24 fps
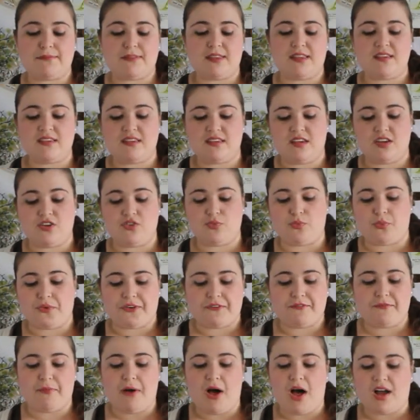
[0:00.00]
This is a
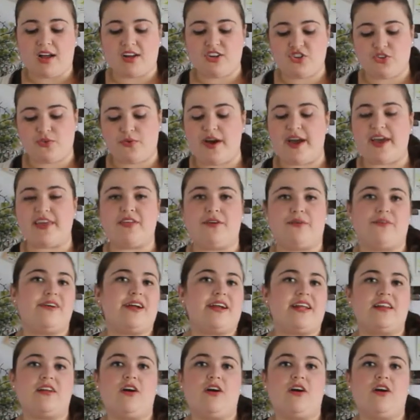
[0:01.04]
dwarf pak choy. They're ready